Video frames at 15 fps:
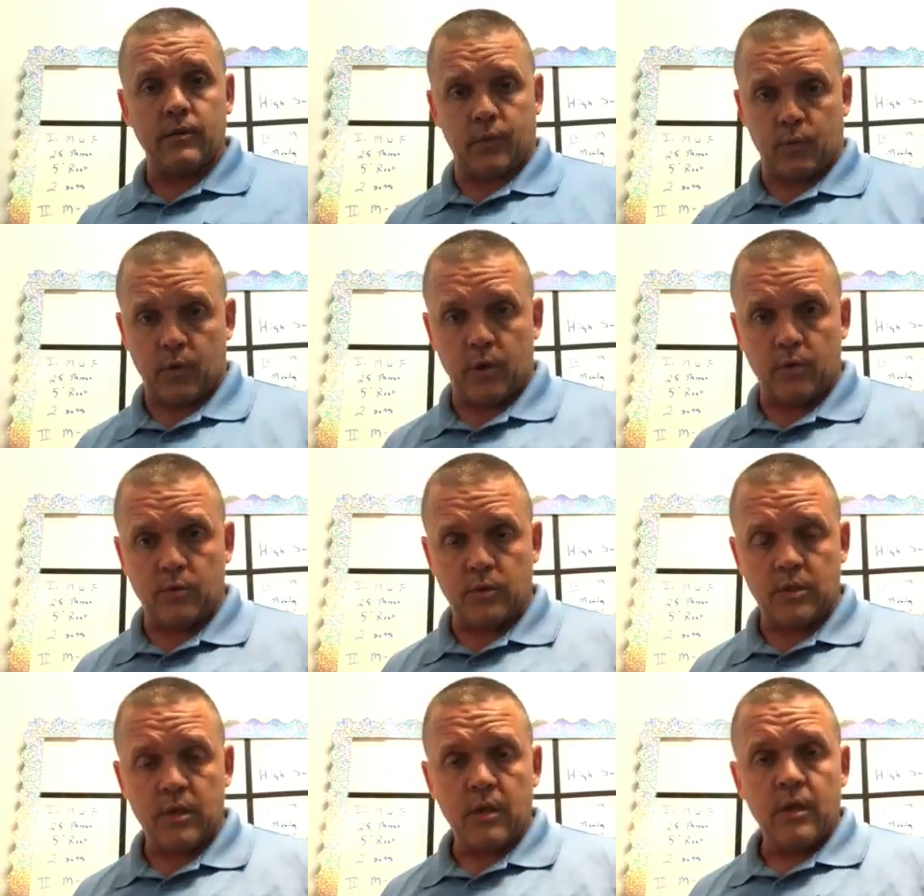
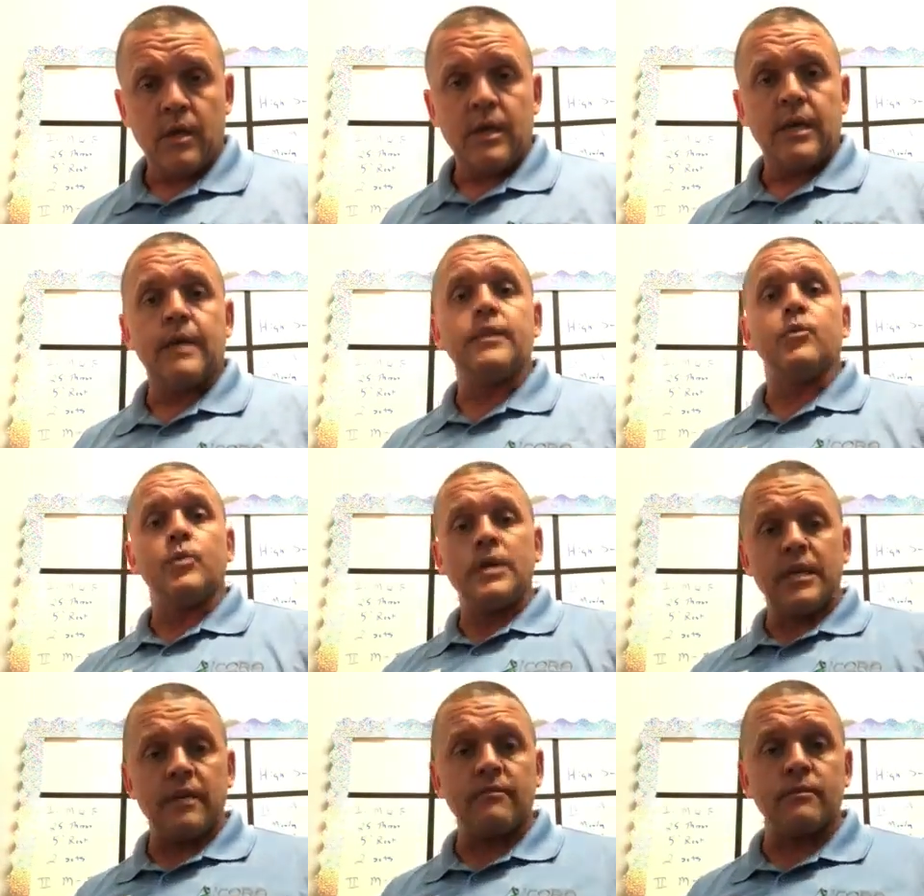throws and then we
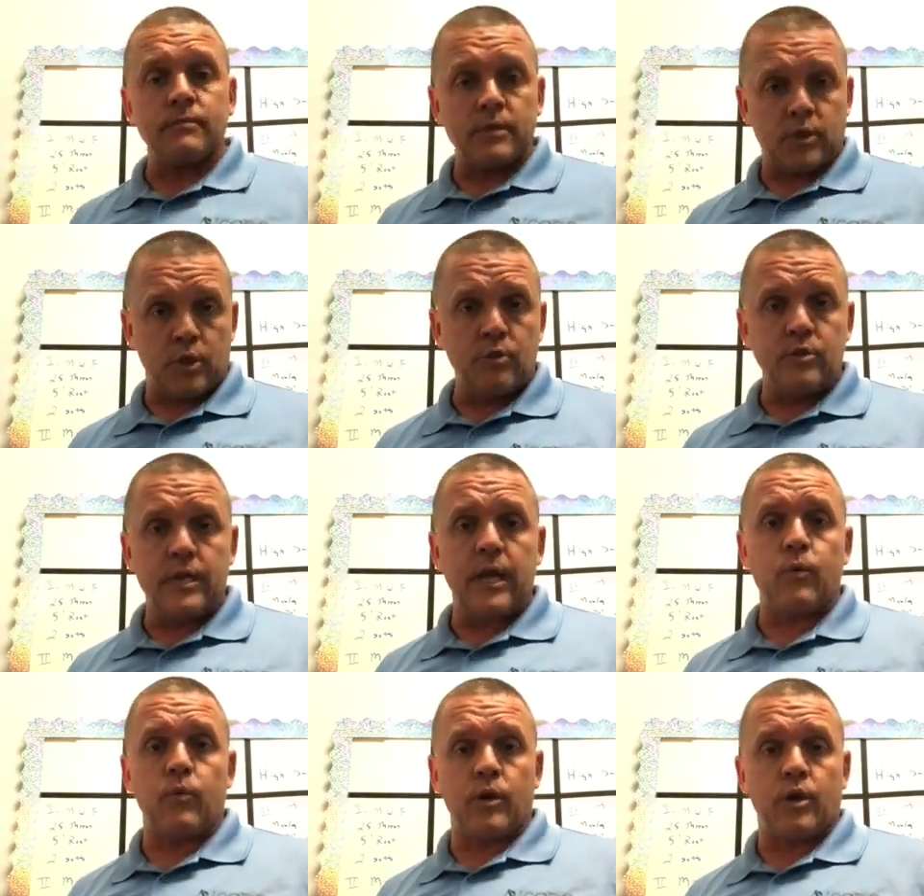give them a
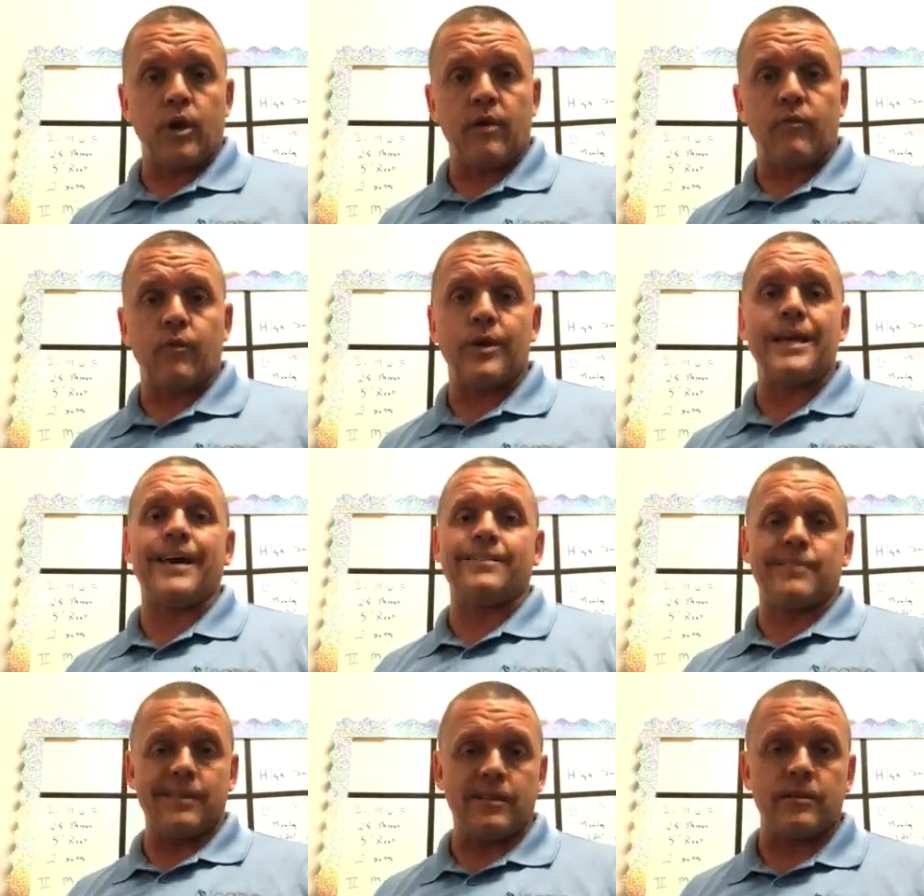2-day recovery
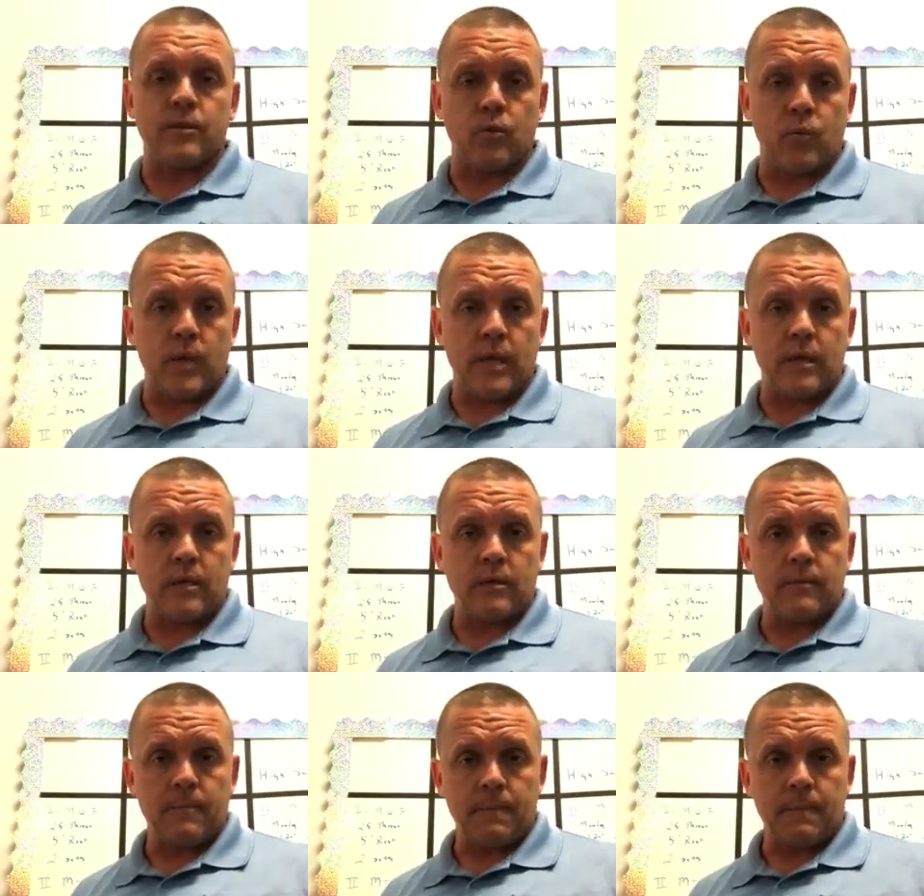at the end of the week.